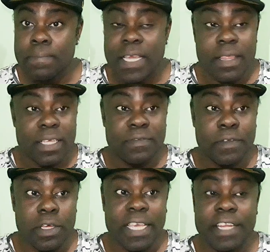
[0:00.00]
In this
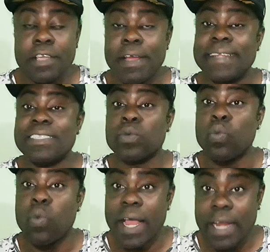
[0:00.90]
video, you can hear at
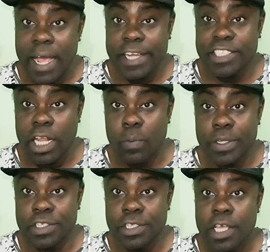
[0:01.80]
least one harsh
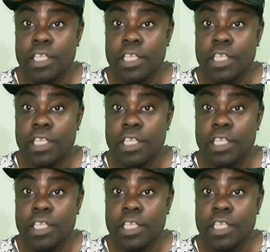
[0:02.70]
language.